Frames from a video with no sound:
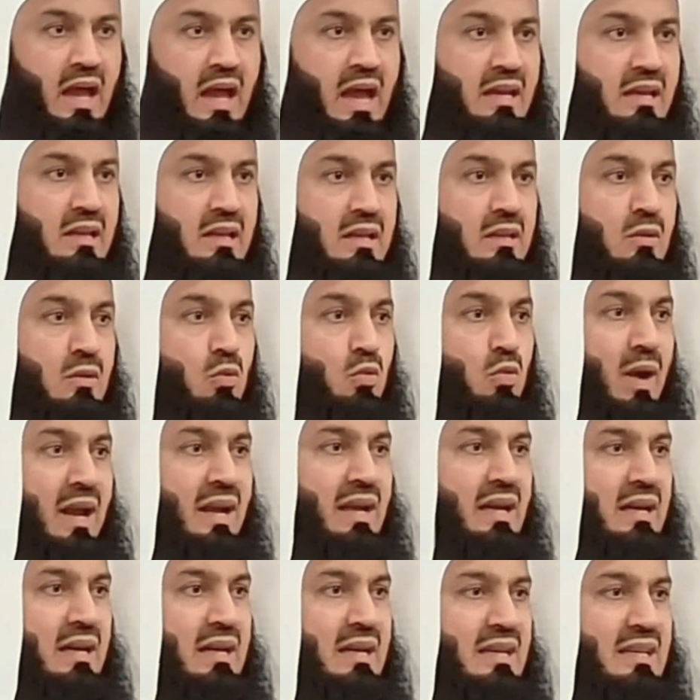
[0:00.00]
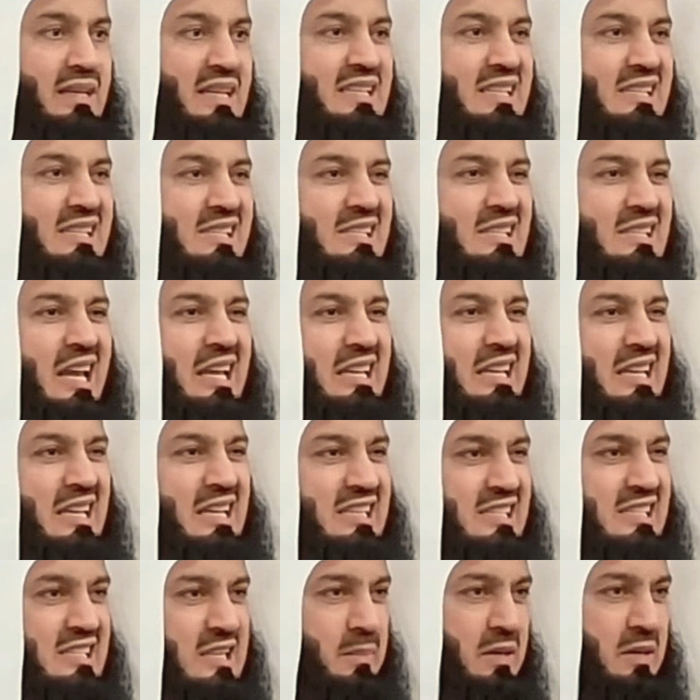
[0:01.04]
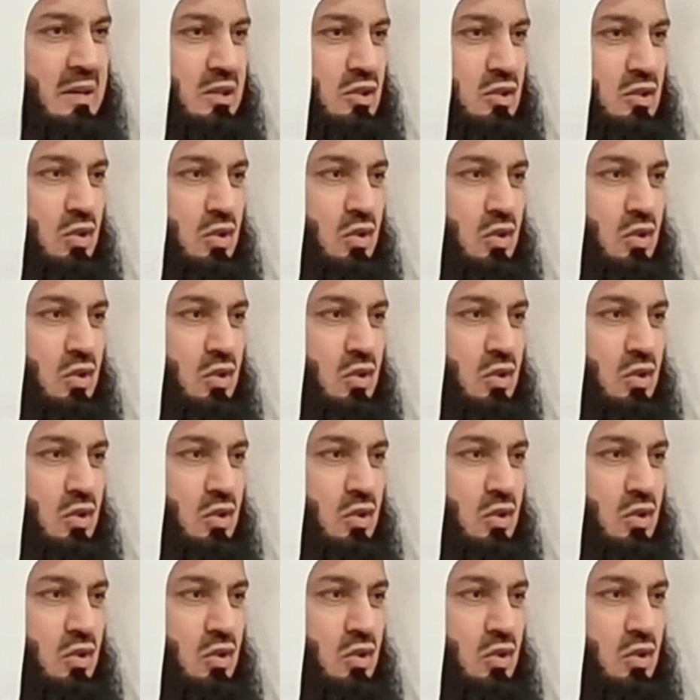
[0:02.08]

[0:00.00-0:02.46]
and the one that is slightly separate.